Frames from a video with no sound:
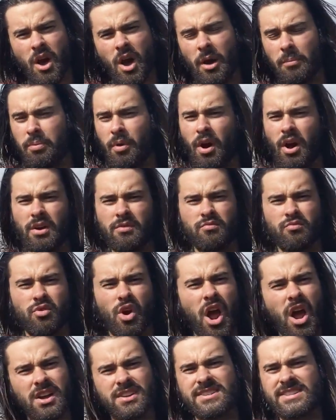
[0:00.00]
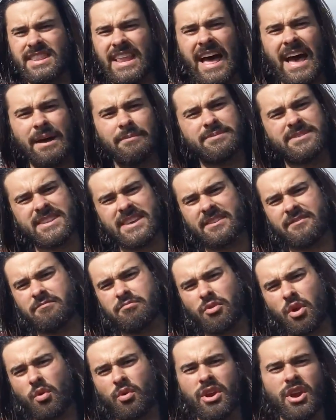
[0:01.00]
upon rock slabs that have
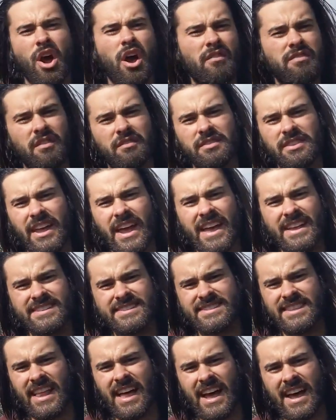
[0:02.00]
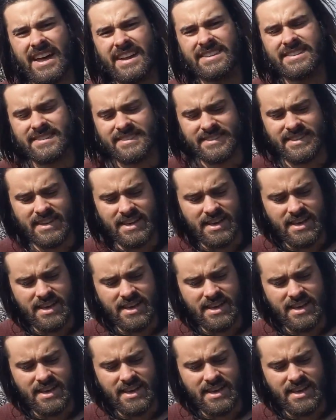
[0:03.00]
broken off of landslides,